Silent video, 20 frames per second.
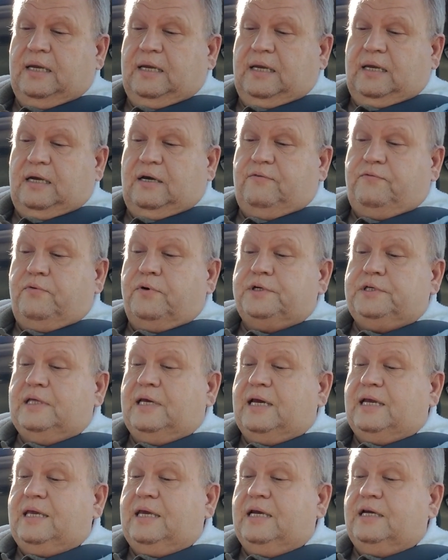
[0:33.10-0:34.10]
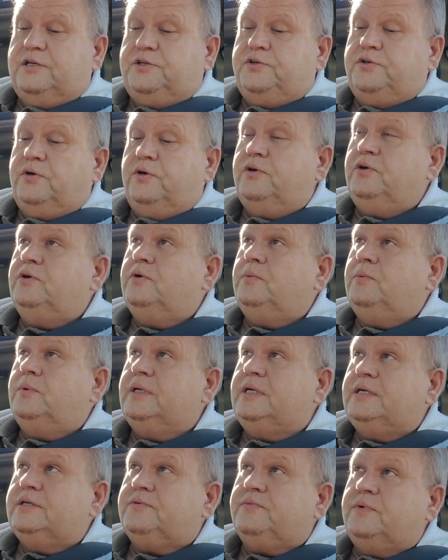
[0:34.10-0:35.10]
unfortunately, I can't show you
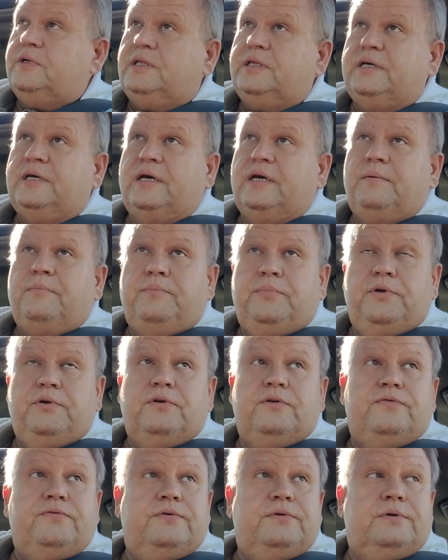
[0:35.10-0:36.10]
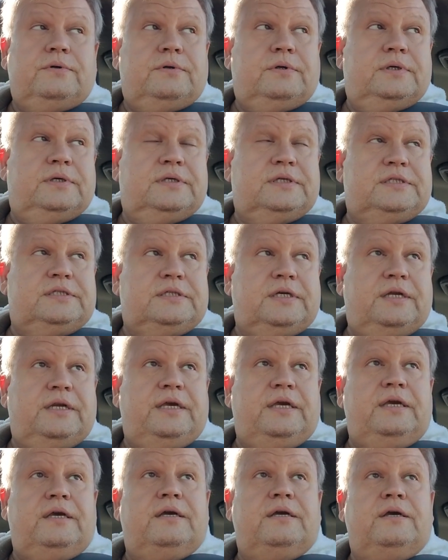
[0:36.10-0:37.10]
what is really a beautiful,
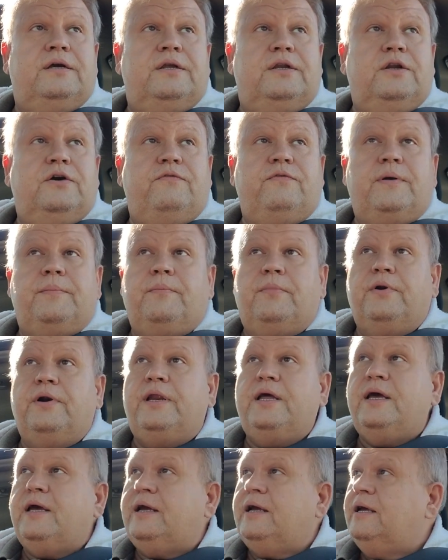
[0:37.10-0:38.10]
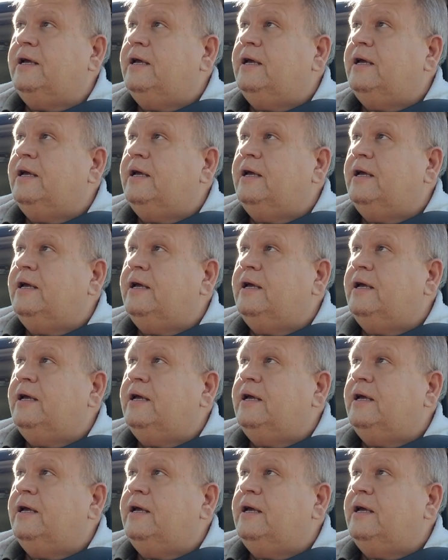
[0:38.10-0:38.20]
sunny November day.